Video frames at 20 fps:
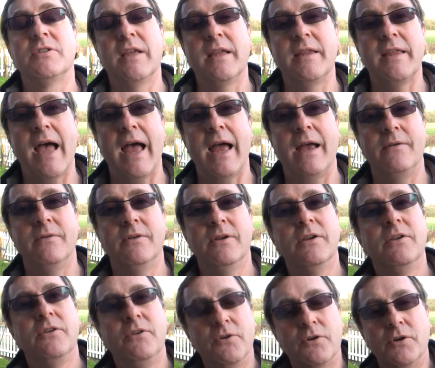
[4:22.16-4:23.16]
down,
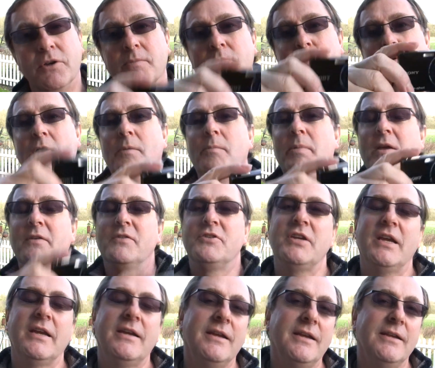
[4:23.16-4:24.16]
you're going to put a bit of
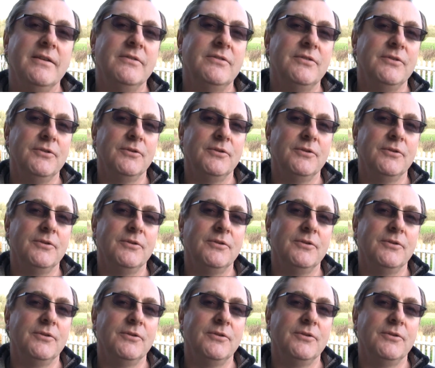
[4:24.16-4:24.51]
shake into